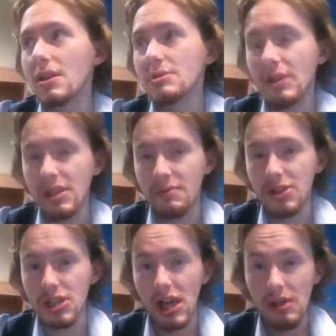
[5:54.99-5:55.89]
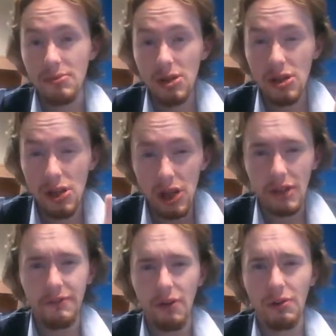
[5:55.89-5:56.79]
Speaking of which, I am
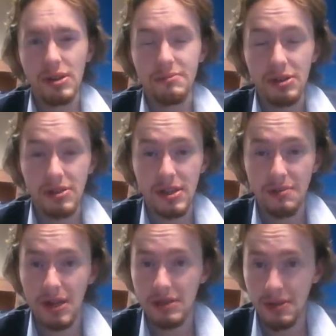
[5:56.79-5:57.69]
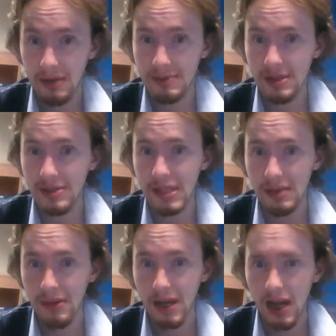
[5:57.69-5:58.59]
looking forward to Beauty and the Beast when it comes out in
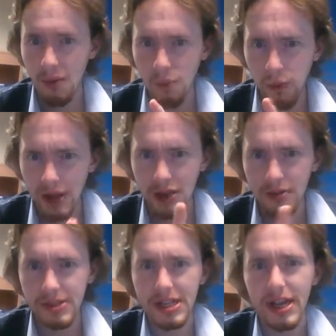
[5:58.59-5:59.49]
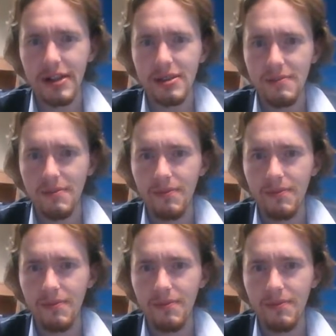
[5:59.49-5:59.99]
cinema. I want to go and see it.